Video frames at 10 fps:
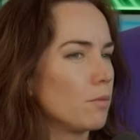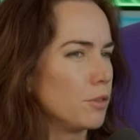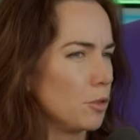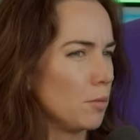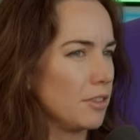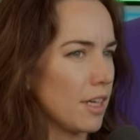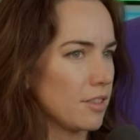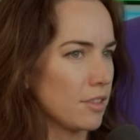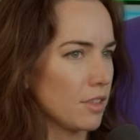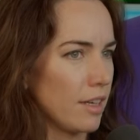presumably
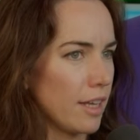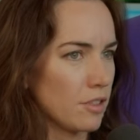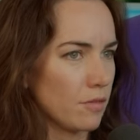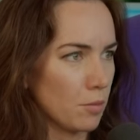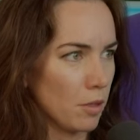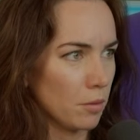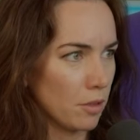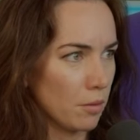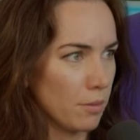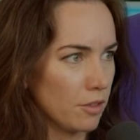tennis has a less of a problem
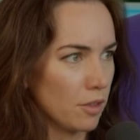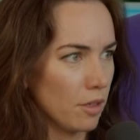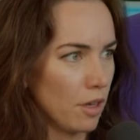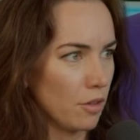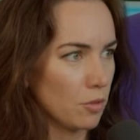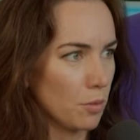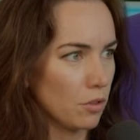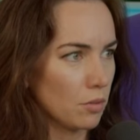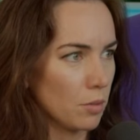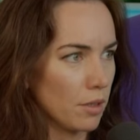compared to other
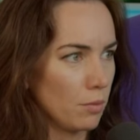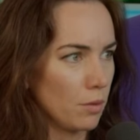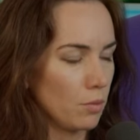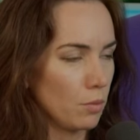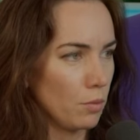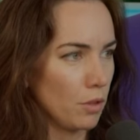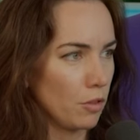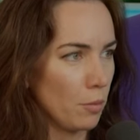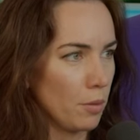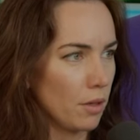sports when it with
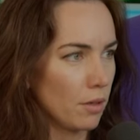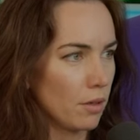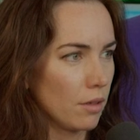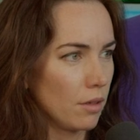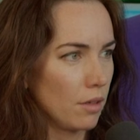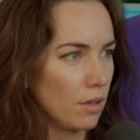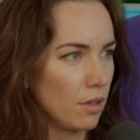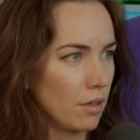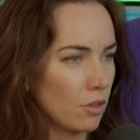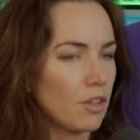doping.
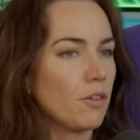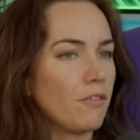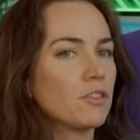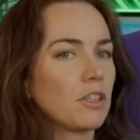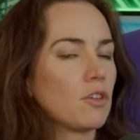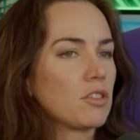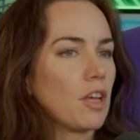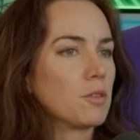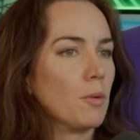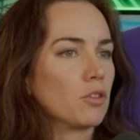Because it feels like there are
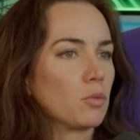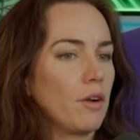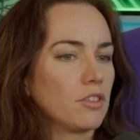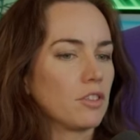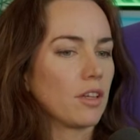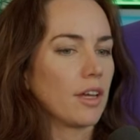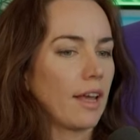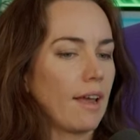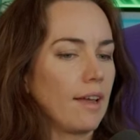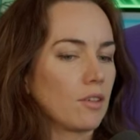some sports where it's just like,
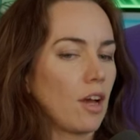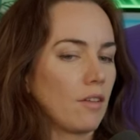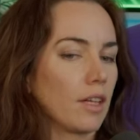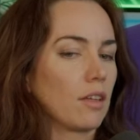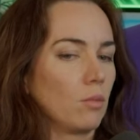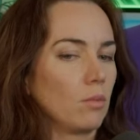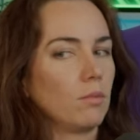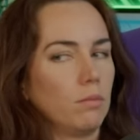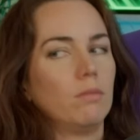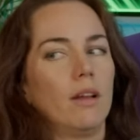it's kind of like a,
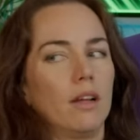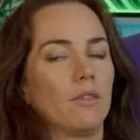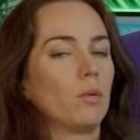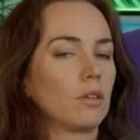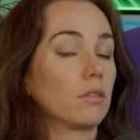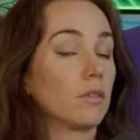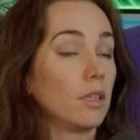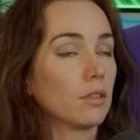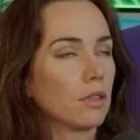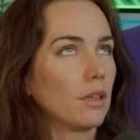everyone
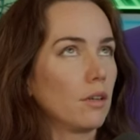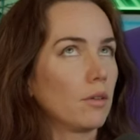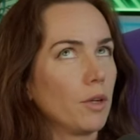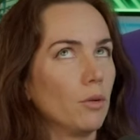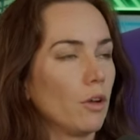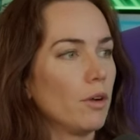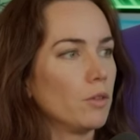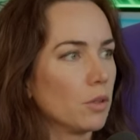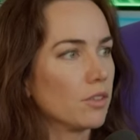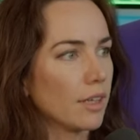agrees, like, yeah, look, we all know
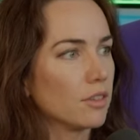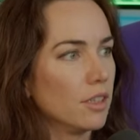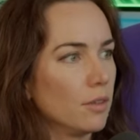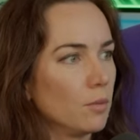everyone's at it.